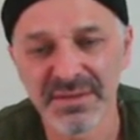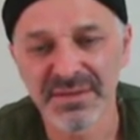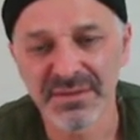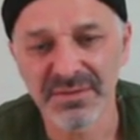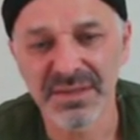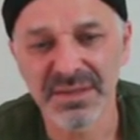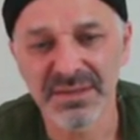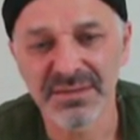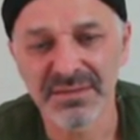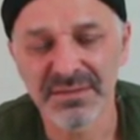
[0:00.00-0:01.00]

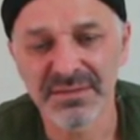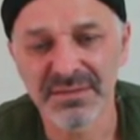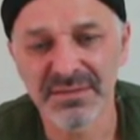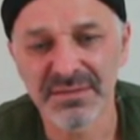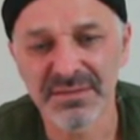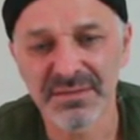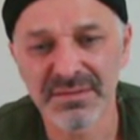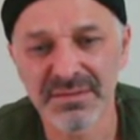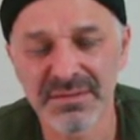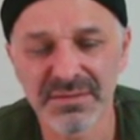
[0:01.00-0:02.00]
So
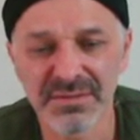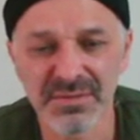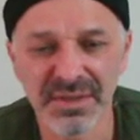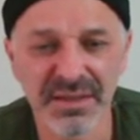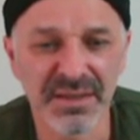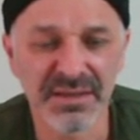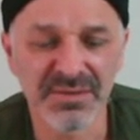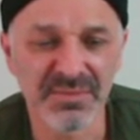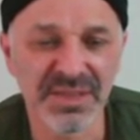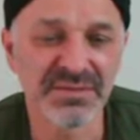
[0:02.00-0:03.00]
without getting
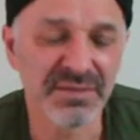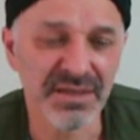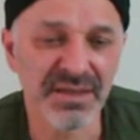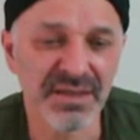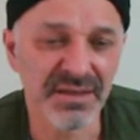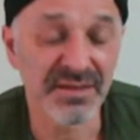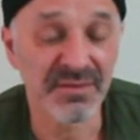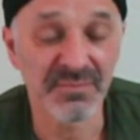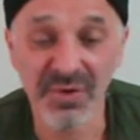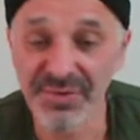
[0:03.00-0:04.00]
too much of it, I think
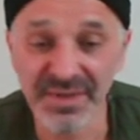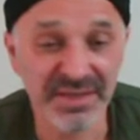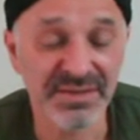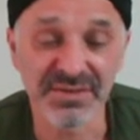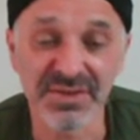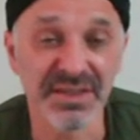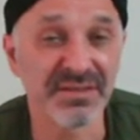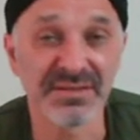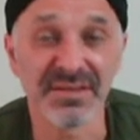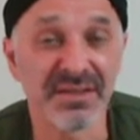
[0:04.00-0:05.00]
they're both excellent
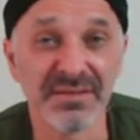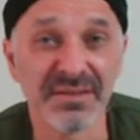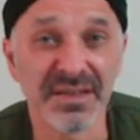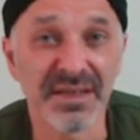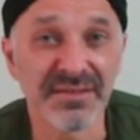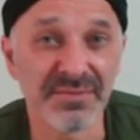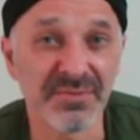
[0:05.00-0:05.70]
channels to take a look at if